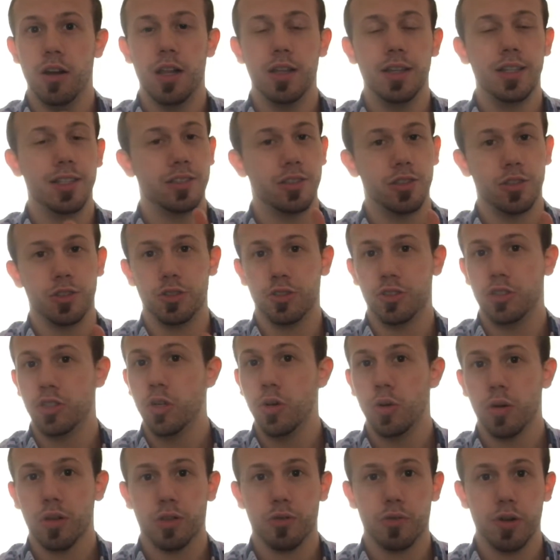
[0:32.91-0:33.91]
At least there's
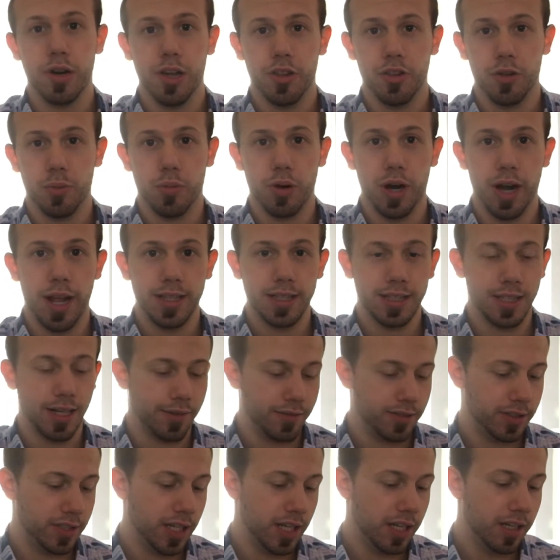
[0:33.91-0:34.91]
two or three other brands that
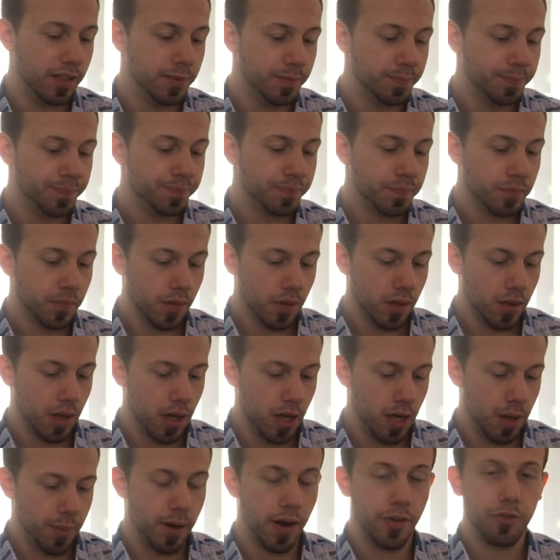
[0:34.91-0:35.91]
I've seen.
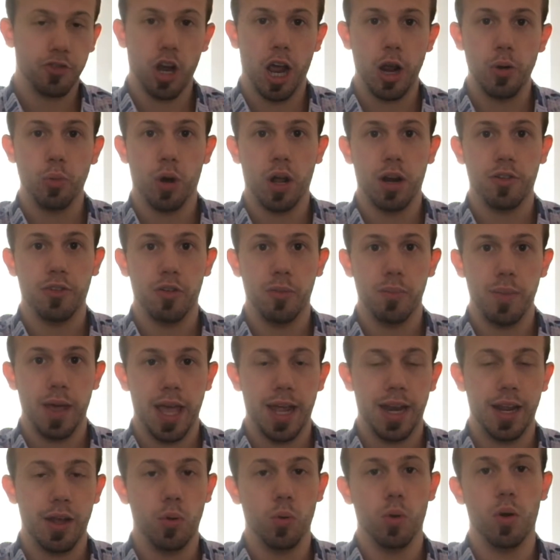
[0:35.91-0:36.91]
Um, and I've tried one of them
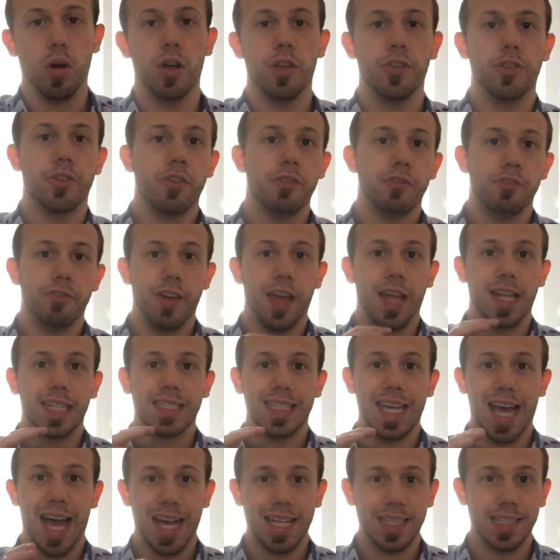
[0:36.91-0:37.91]
and it was
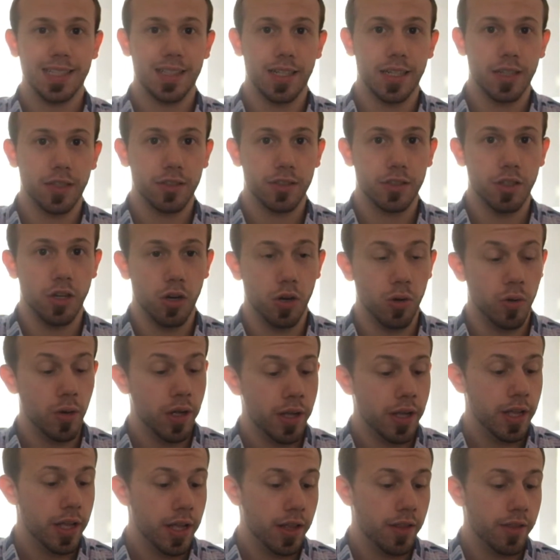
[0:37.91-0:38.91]
fantastic. So
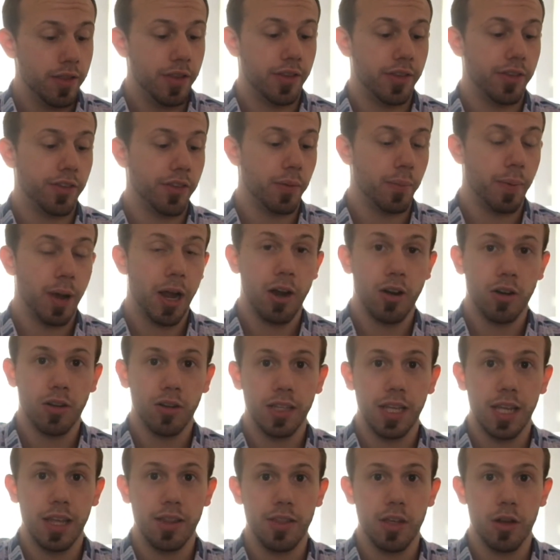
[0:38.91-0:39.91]
this is
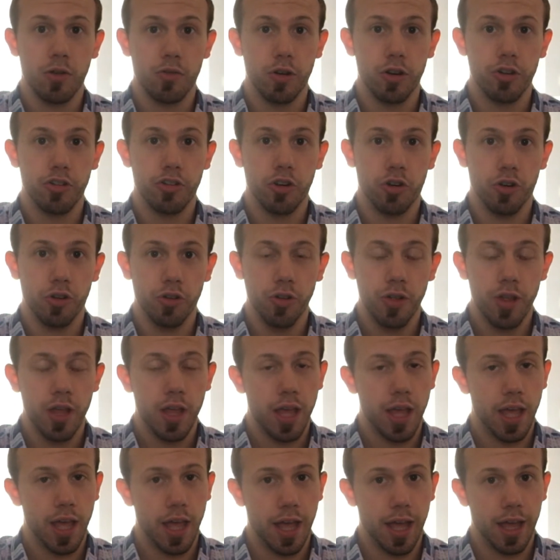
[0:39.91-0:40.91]
apparently the original
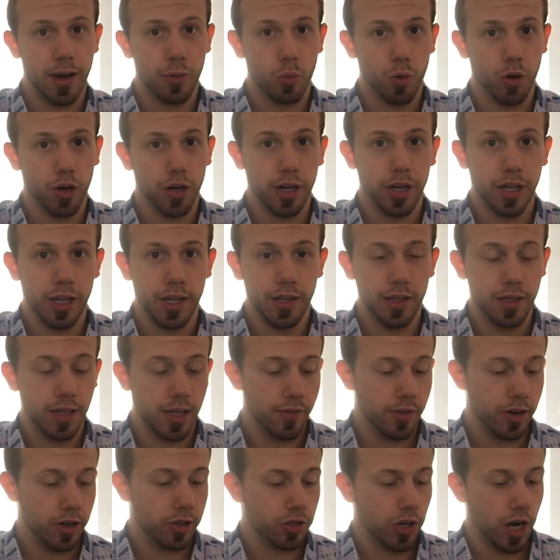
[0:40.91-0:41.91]
and we're gonna
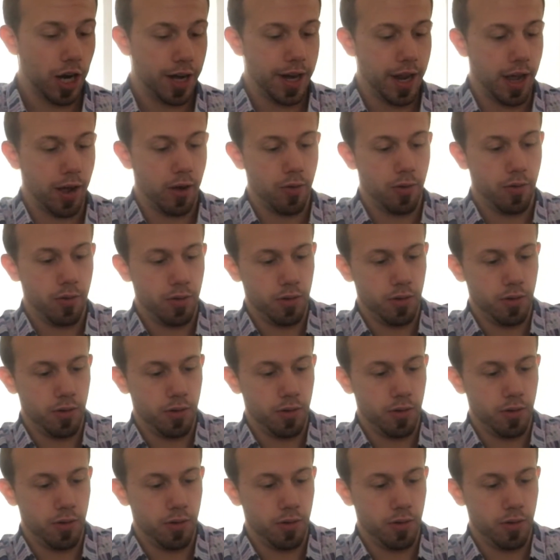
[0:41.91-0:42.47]
give it a try now.